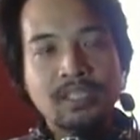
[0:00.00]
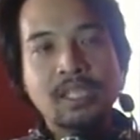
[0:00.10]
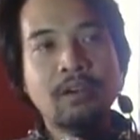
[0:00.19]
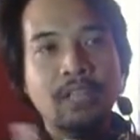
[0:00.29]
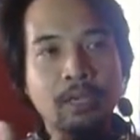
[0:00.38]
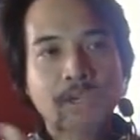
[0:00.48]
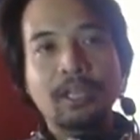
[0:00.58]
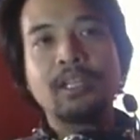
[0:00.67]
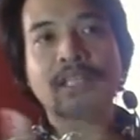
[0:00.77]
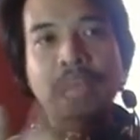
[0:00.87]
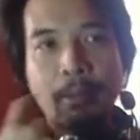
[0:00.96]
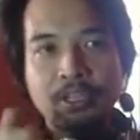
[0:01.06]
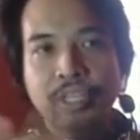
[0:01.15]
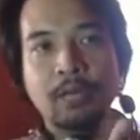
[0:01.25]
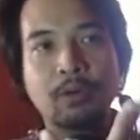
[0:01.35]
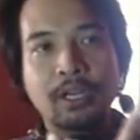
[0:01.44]
dexterity, critical hit
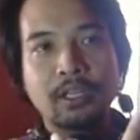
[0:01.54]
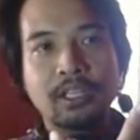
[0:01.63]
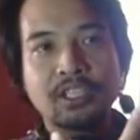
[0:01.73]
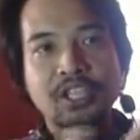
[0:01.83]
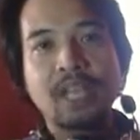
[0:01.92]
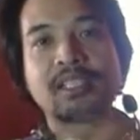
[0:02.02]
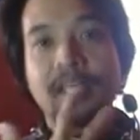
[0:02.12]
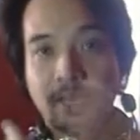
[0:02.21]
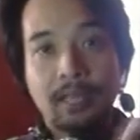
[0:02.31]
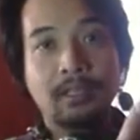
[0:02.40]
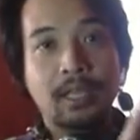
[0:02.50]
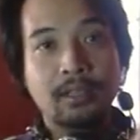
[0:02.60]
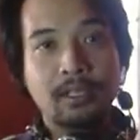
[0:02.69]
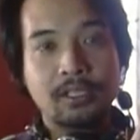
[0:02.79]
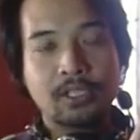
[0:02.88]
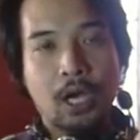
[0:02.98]
damage, and critical hit chance, and then get
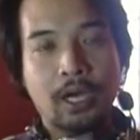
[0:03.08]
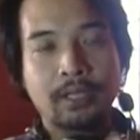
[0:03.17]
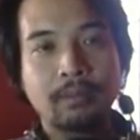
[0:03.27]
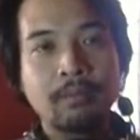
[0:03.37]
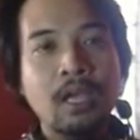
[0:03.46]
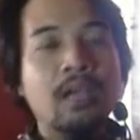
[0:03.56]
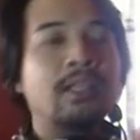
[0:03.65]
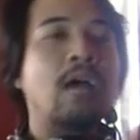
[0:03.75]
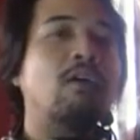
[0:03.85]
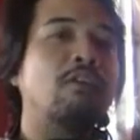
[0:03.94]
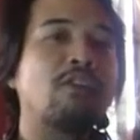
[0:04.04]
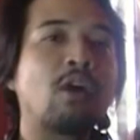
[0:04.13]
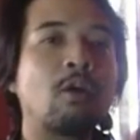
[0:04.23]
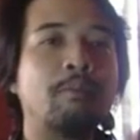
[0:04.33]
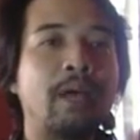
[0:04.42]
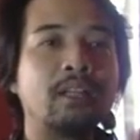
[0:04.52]
the socket. Now for
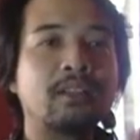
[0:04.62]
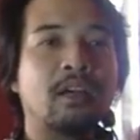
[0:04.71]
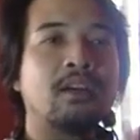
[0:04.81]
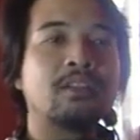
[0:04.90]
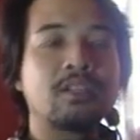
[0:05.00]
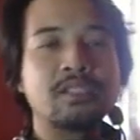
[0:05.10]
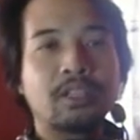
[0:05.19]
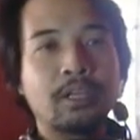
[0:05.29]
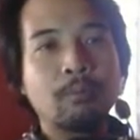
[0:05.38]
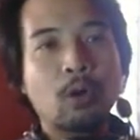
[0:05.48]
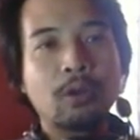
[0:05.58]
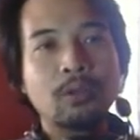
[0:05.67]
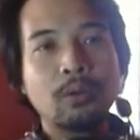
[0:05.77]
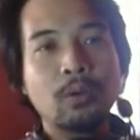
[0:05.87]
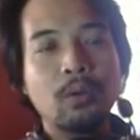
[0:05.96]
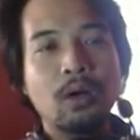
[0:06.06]
our belt, there's nothing more
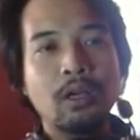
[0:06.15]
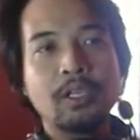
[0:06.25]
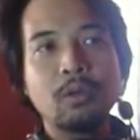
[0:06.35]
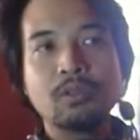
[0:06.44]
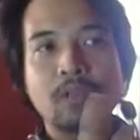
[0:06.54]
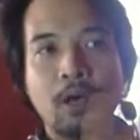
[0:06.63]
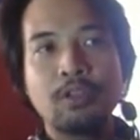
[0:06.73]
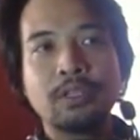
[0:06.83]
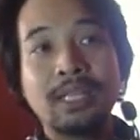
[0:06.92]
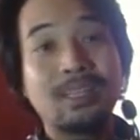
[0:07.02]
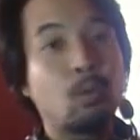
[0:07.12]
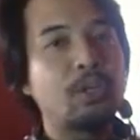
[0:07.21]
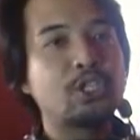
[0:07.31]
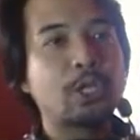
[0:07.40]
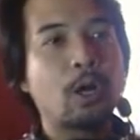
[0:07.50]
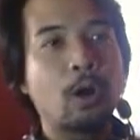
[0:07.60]
to use other than the
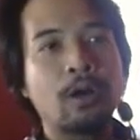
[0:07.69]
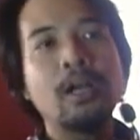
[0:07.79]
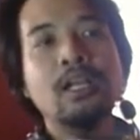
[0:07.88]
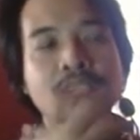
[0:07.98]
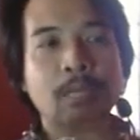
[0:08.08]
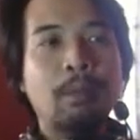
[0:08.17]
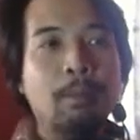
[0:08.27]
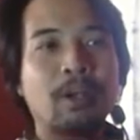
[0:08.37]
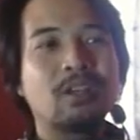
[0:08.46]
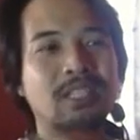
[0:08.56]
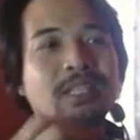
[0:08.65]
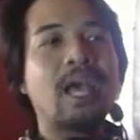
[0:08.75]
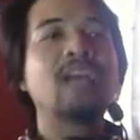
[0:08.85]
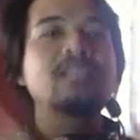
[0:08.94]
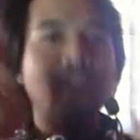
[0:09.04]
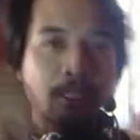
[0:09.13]
witching R, simply because it
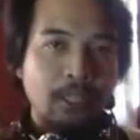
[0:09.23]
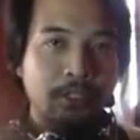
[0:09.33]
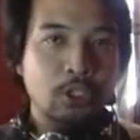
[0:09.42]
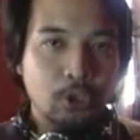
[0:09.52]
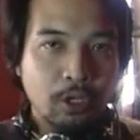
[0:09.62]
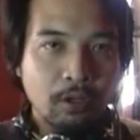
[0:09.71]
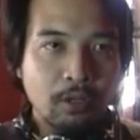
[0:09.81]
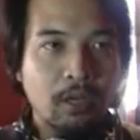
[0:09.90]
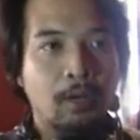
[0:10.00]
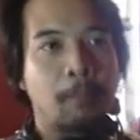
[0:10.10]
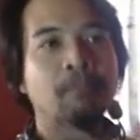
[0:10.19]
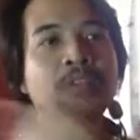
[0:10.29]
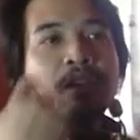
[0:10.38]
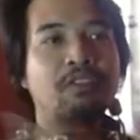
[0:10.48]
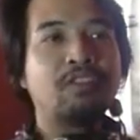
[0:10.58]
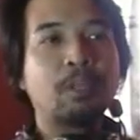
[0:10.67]
adds an additional
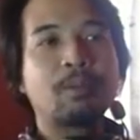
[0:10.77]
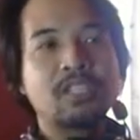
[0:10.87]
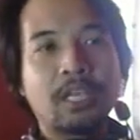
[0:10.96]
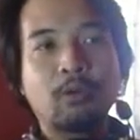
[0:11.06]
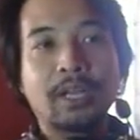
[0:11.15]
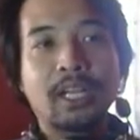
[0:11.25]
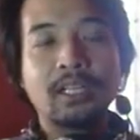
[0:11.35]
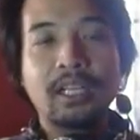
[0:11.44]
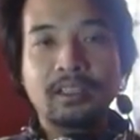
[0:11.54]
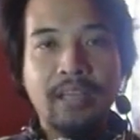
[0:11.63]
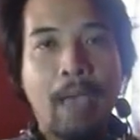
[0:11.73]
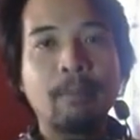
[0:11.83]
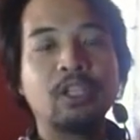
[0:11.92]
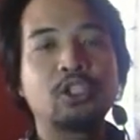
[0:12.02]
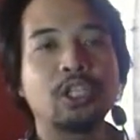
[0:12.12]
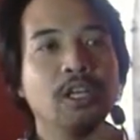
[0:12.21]
50% critical hit
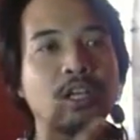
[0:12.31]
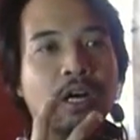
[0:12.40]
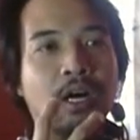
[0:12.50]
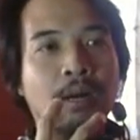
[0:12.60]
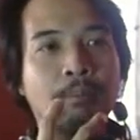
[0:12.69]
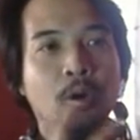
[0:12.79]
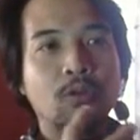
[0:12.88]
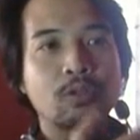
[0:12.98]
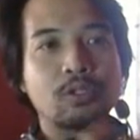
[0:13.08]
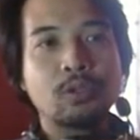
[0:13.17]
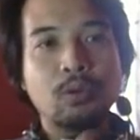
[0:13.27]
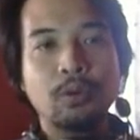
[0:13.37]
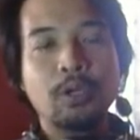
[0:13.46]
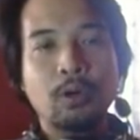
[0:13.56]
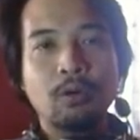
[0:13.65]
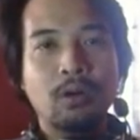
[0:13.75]
damage bonus to